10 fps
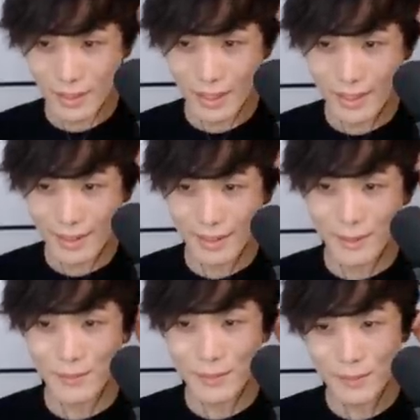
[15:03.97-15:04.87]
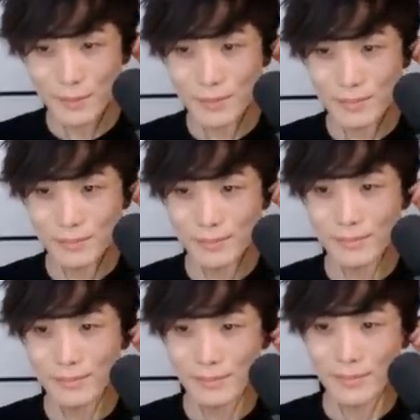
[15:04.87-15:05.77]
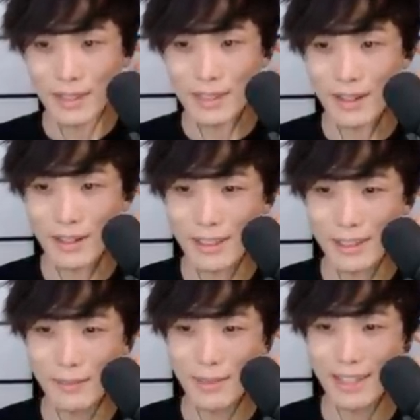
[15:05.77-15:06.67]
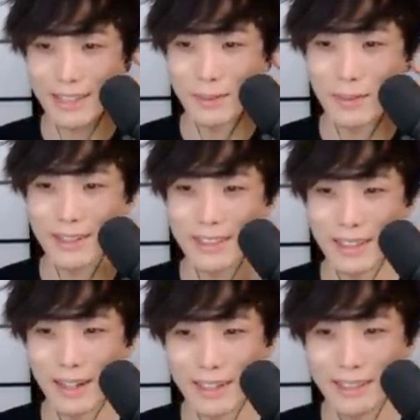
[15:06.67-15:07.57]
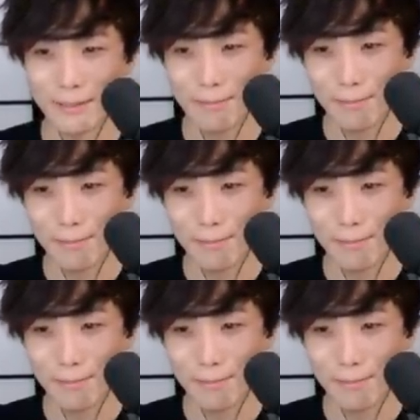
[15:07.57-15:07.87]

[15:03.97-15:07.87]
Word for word: It's all good. Thanks a bunch, guys.